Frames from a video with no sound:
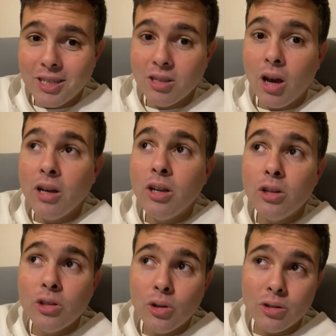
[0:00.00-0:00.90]

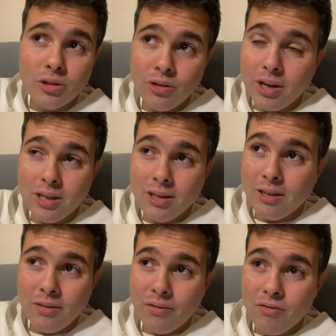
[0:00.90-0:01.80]

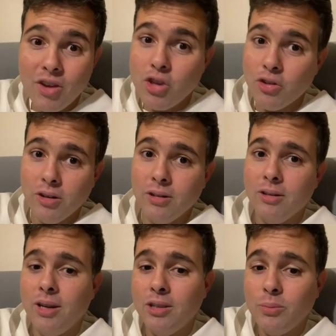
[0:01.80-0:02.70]
unadulterated vision,
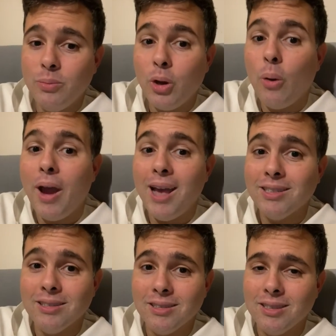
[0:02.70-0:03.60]
his pure
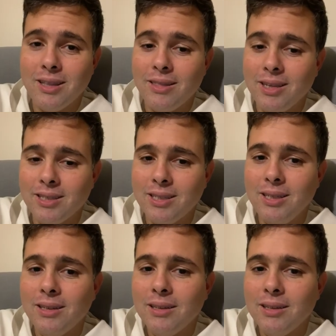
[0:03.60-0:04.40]
essence that they see.